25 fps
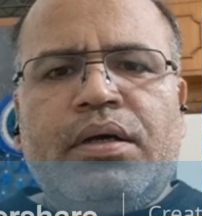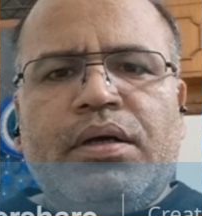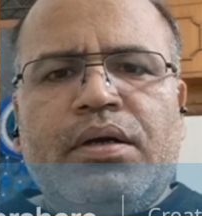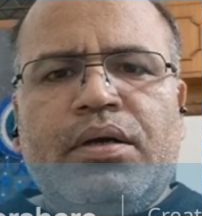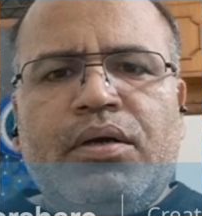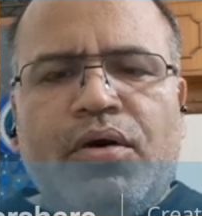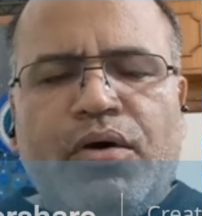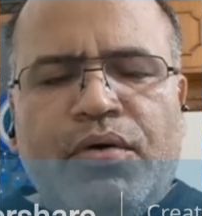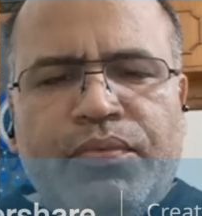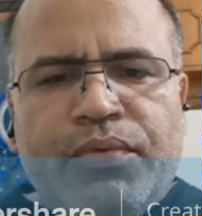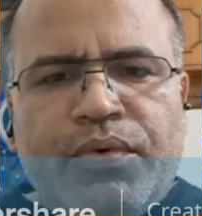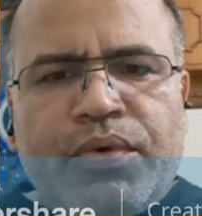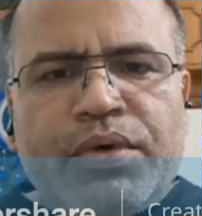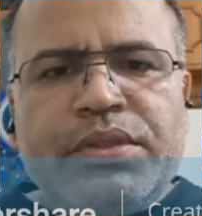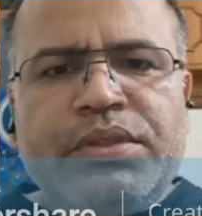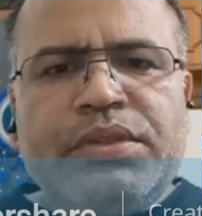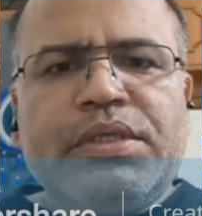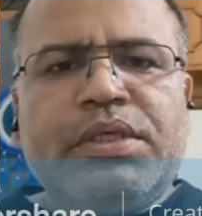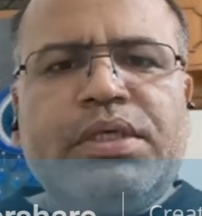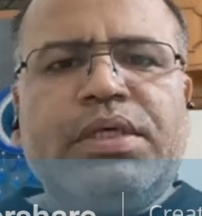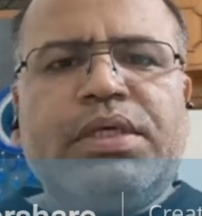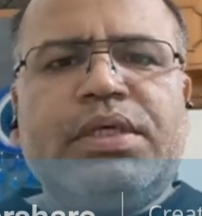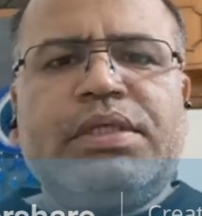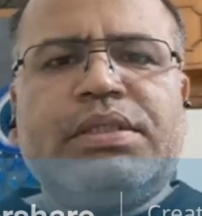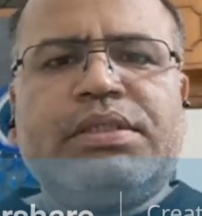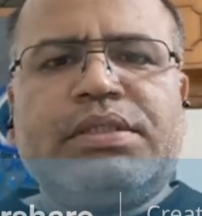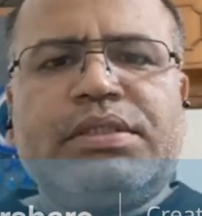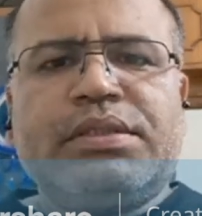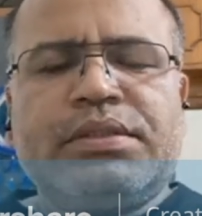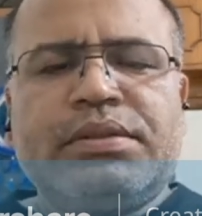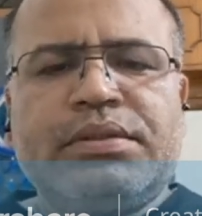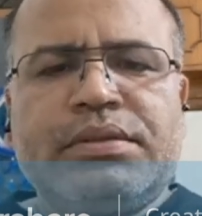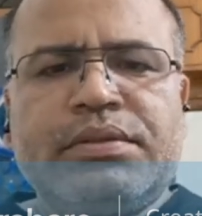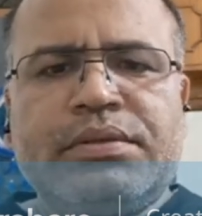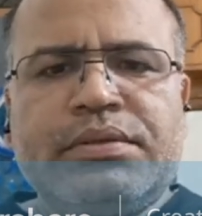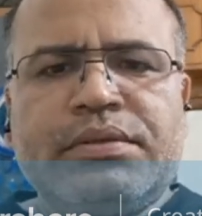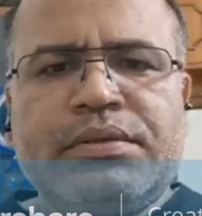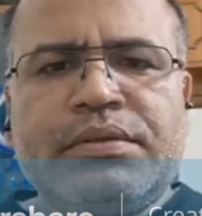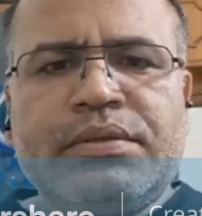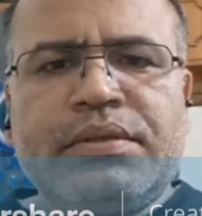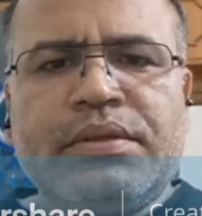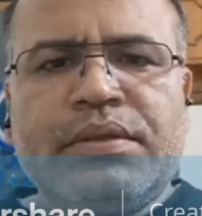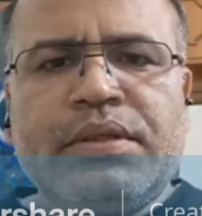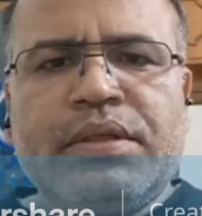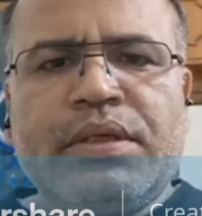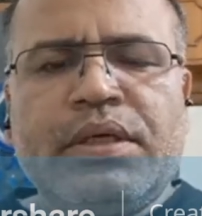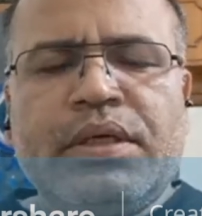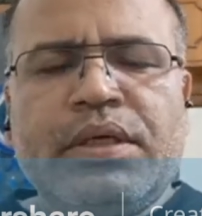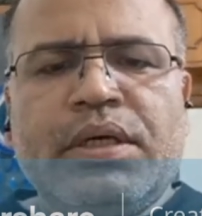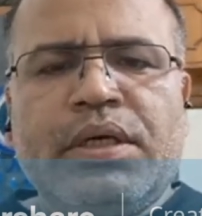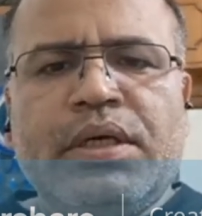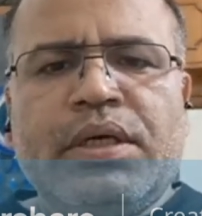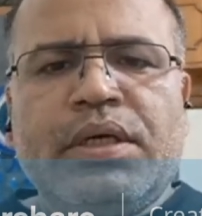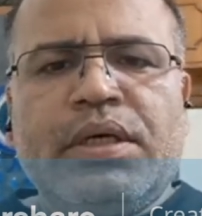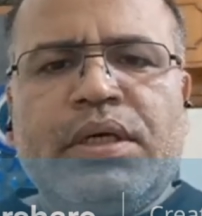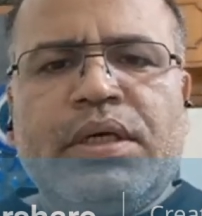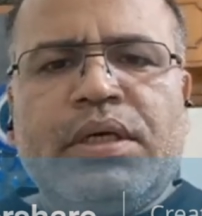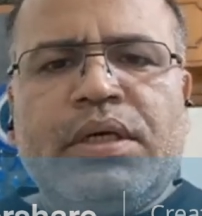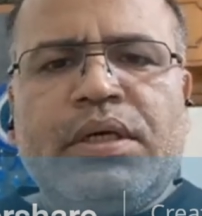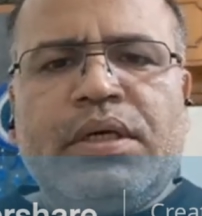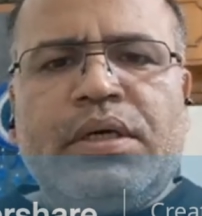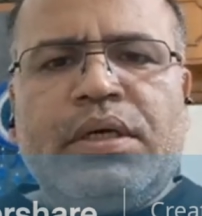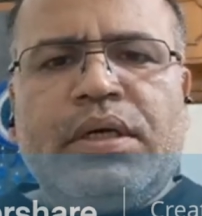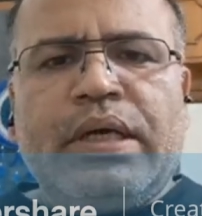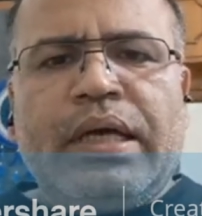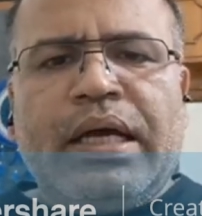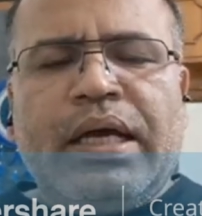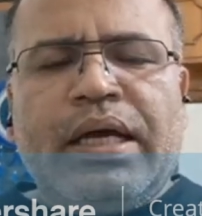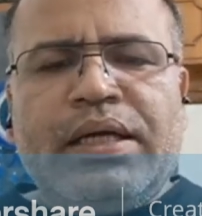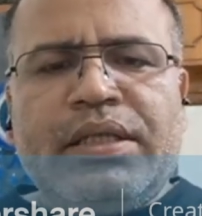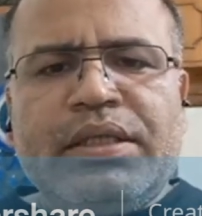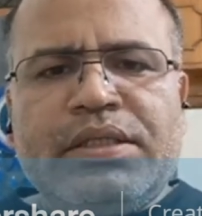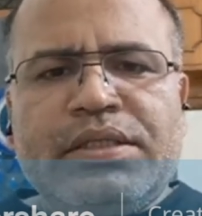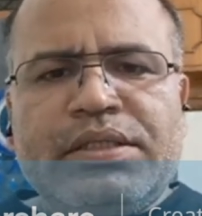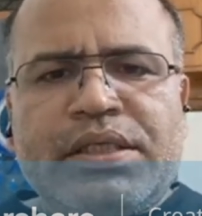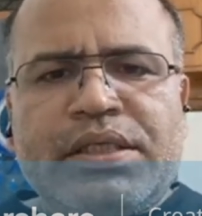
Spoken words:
law for engineers, and the